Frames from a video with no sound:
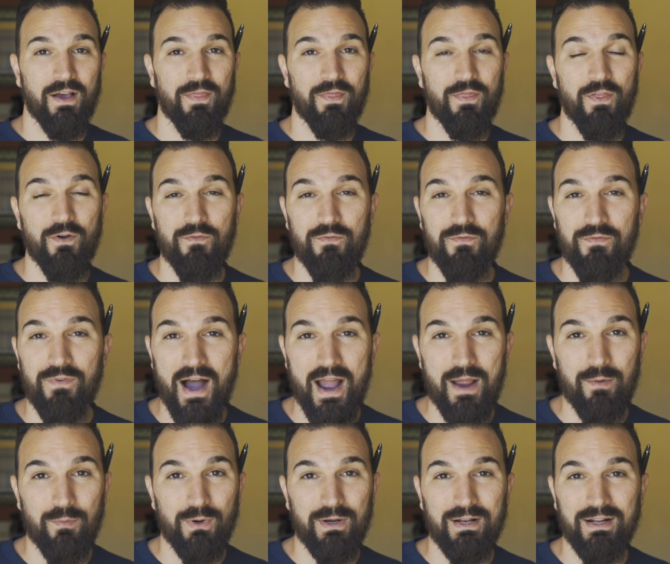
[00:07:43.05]
the
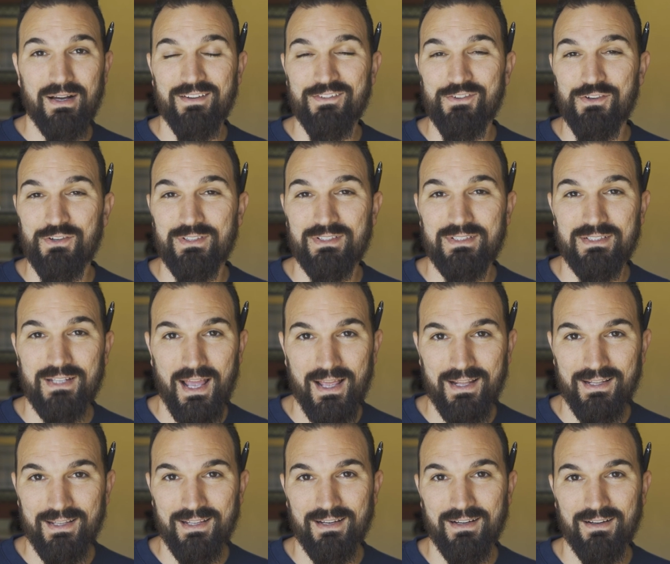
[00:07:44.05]
vibrant
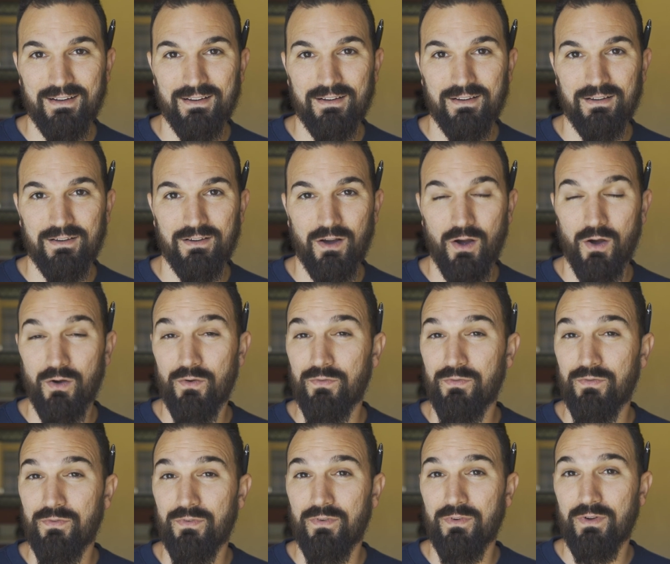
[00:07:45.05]
understanding of
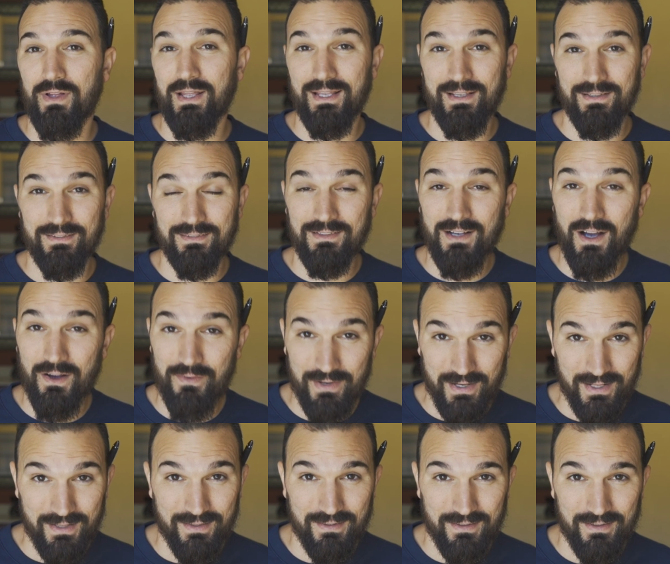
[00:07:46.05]
His
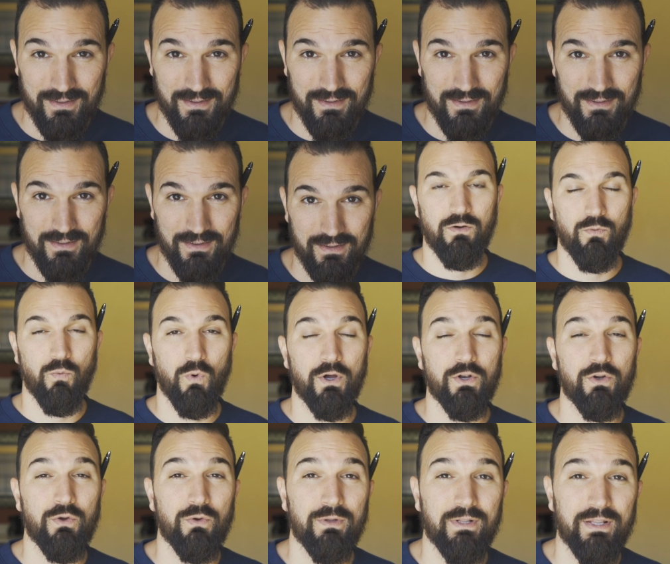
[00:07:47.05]
covenant, one
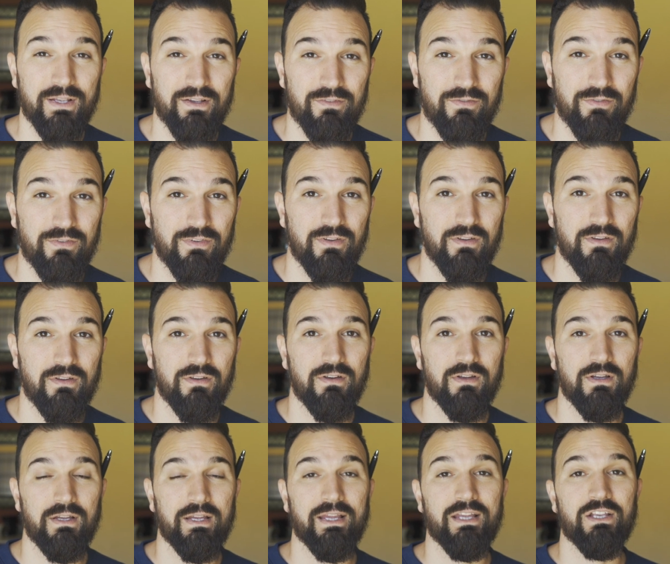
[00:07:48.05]
who lives
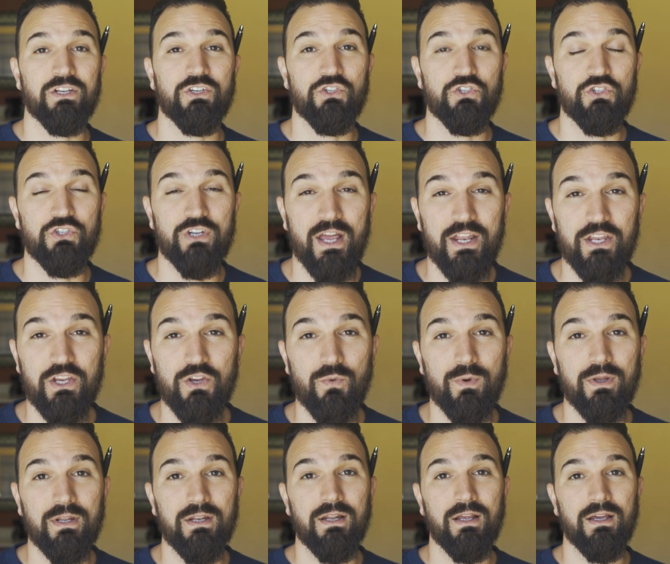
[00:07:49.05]
in
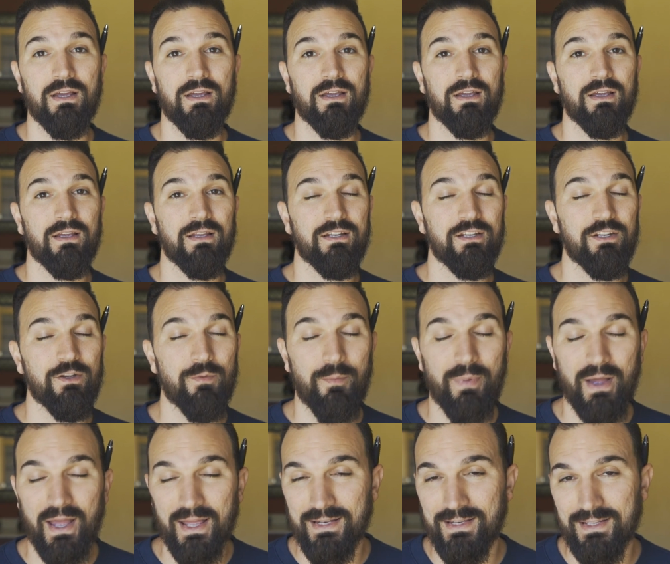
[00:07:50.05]
genuine
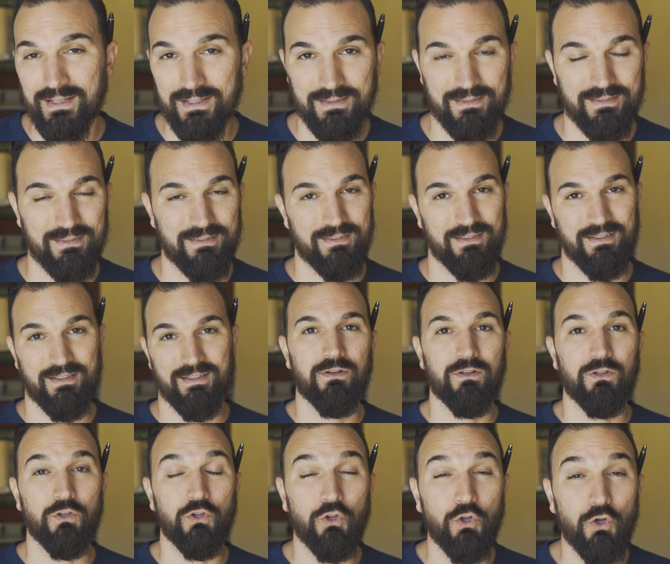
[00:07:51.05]
dependence,
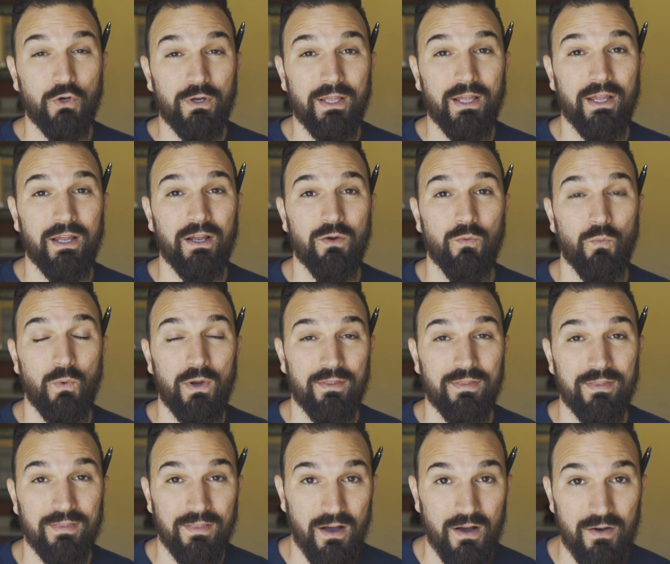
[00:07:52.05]
looking
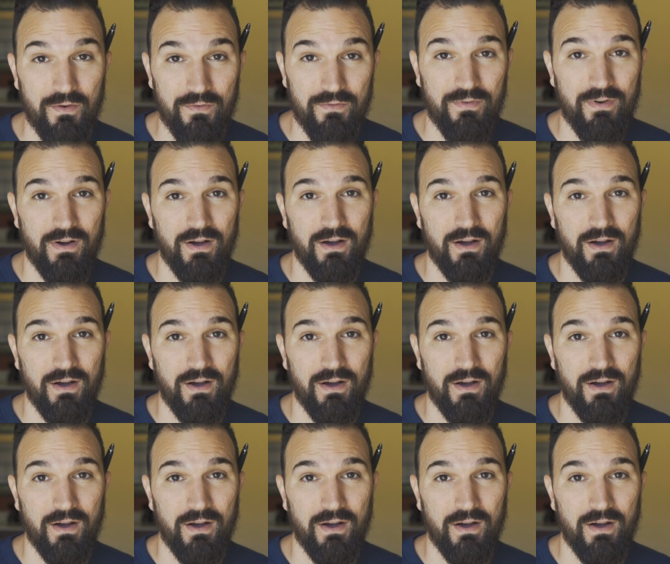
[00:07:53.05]
with love